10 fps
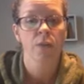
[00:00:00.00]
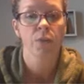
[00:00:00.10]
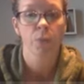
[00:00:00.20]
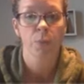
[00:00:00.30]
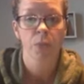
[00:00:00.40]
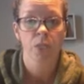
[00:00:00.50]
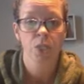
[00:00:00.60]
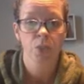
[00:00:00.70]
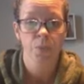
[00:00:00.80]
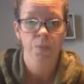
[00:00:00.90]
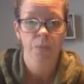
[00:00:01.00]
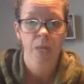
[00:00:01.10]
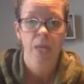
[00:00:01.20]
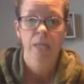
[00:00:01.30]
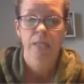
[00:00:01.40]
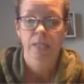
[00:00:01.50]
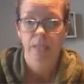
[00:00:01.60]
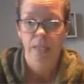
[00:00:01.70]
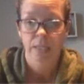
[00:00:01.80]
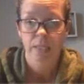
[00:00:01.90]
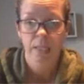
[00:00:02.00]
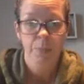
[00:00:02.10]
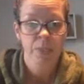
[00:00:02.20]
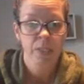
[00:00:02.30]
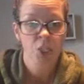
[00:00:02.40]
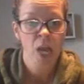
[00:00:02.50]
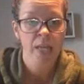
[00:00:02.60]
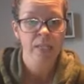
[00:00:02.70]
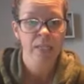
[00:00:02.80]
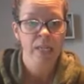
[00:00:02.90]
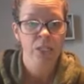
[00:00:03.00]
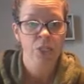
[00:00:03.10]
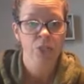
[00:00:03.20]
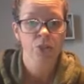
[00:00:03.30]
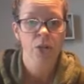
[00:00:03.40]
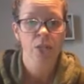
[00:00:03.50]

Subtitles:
3.2. Does this sample suggest that children are